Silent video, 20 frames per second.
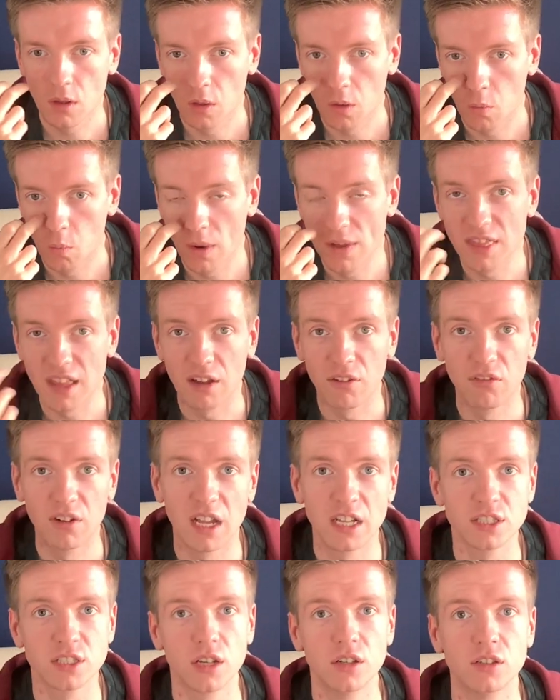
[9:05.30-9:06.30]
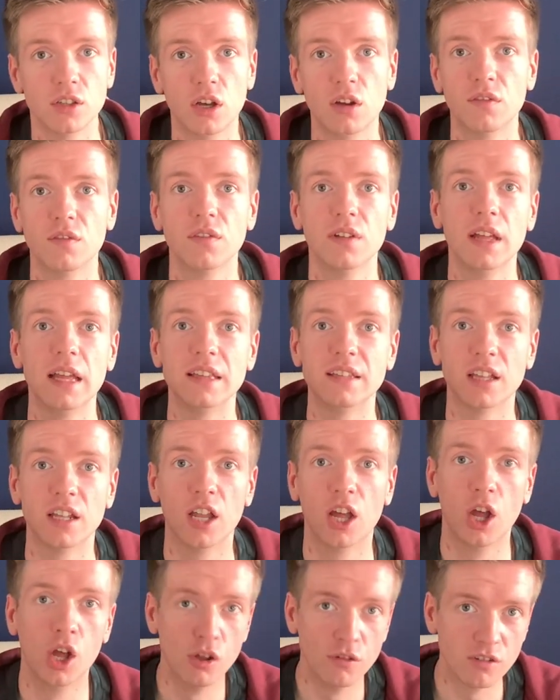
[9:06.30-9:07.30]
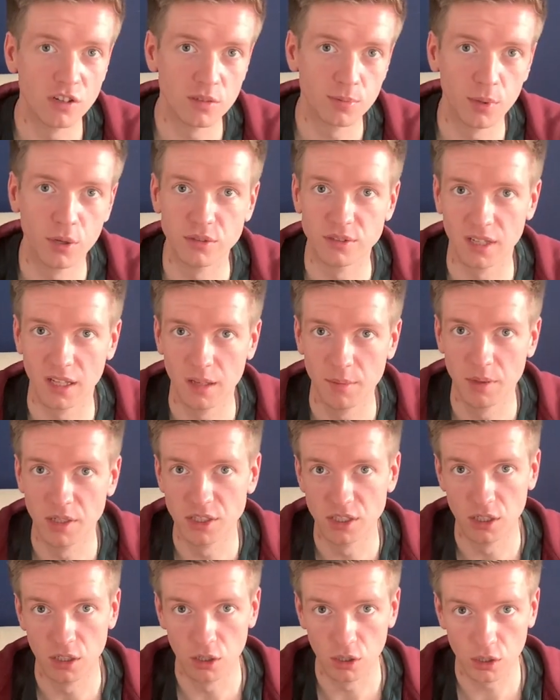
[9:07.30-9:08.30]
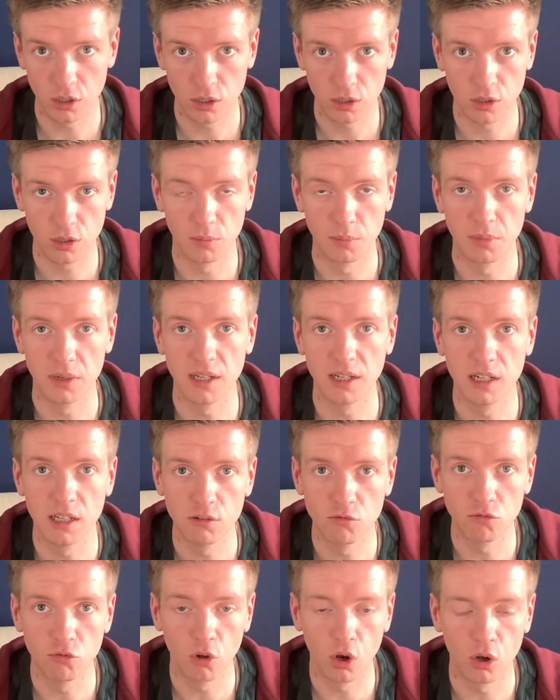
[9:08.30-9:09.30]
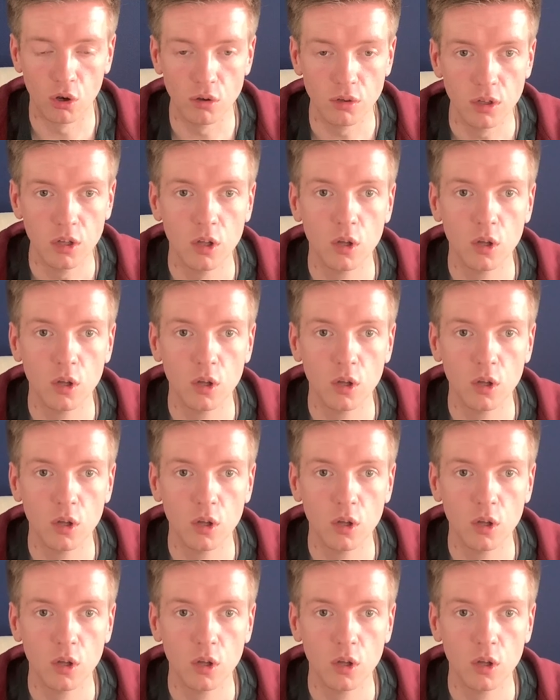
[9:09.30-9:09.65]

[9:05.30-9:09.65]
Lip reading: When that flash goes off, it's going to overexpose that image and look completely wrong.